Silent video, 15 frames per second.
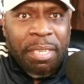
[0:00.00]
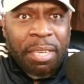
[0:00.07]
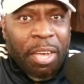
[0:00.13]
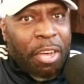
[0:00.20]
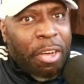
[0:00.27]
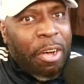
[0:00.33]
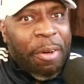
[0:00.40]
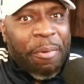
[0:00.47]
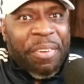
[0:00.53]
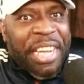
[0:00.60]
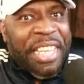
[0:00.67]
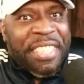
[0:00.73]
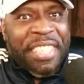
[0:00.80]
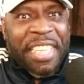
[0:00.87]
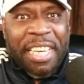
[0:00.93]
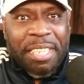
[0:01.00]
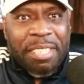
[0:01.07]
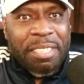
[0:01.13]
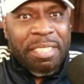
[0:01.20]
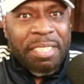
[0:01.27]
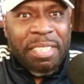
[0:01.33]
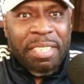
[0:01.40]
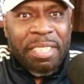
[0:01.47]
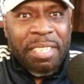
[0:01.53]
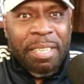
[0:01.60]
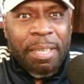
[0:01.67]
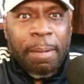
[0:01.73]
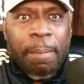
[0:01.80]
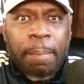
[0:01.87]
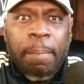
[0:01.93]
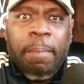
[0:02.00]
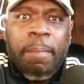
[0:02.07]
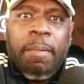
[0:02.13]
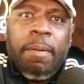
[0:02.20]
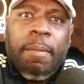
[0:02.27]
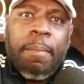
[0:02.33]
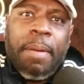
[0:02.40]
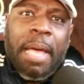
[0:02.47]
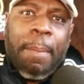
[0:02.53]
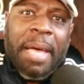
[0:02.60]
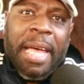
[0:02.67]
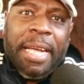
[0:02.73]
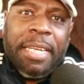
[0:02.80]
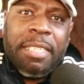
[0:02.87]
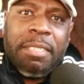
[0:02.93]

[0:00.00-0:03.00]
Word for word: Oh, reason. Payback.